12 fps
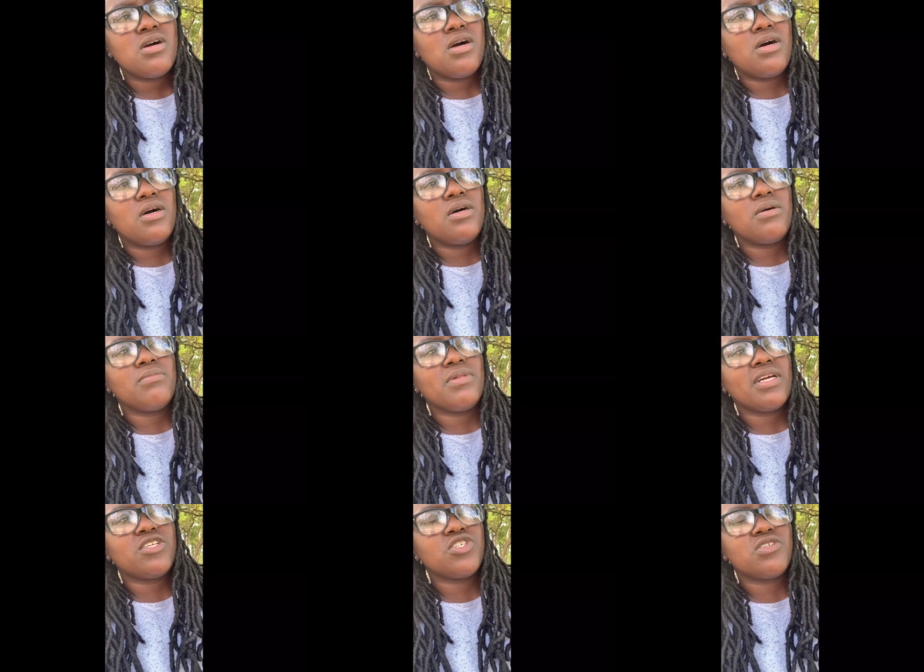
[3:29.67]

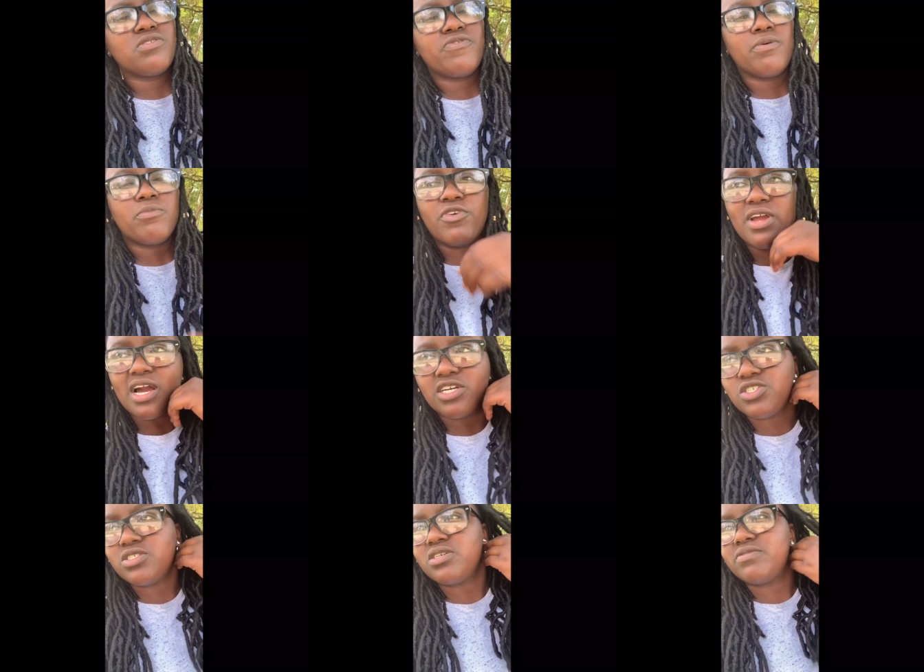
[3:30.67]
like just from
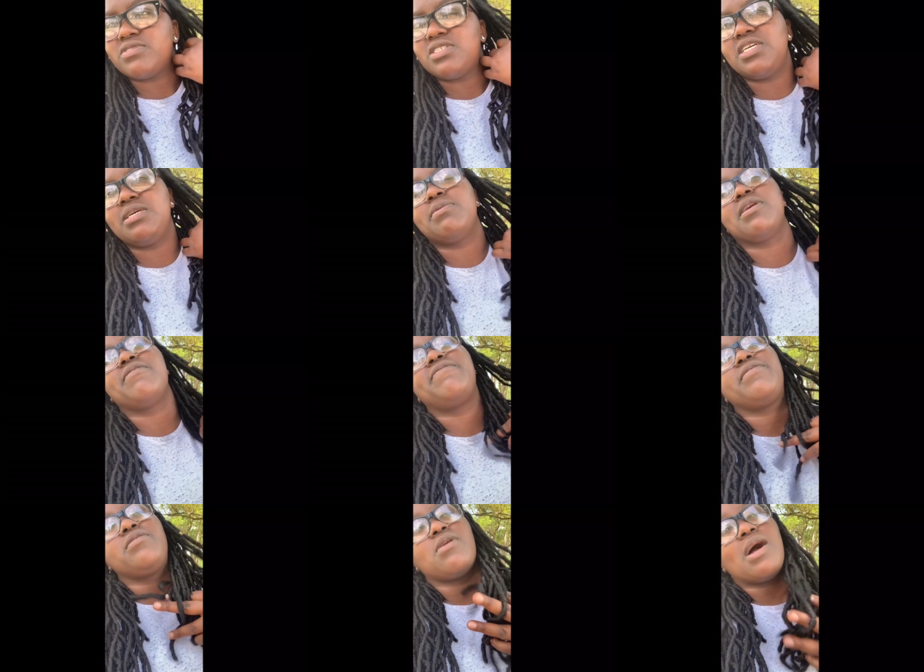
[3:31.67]
reactions of the tea, but I
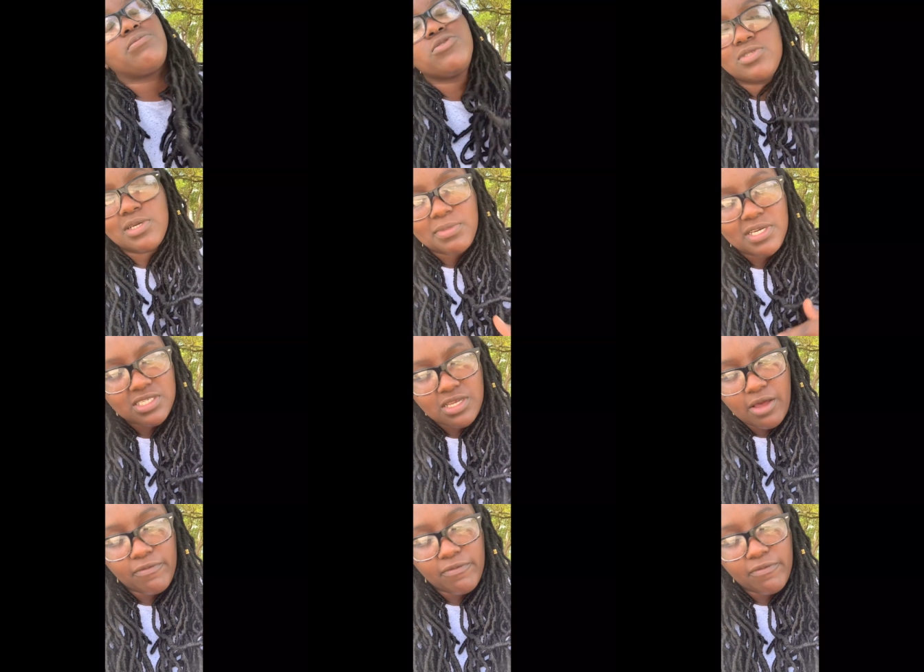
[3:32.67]
feel absolutely amazing.